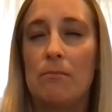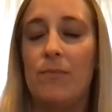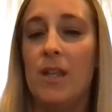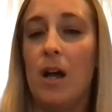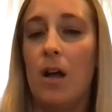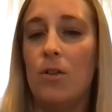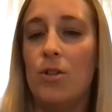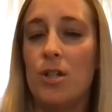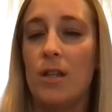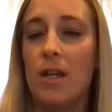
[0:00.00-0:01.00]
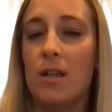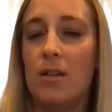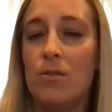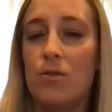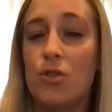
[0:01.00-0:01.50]
knowledge in like
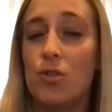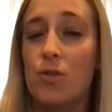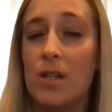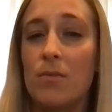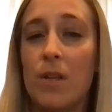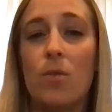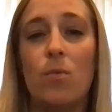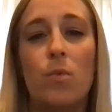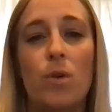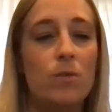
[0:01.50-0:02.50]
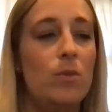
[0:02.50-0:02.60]
certain like what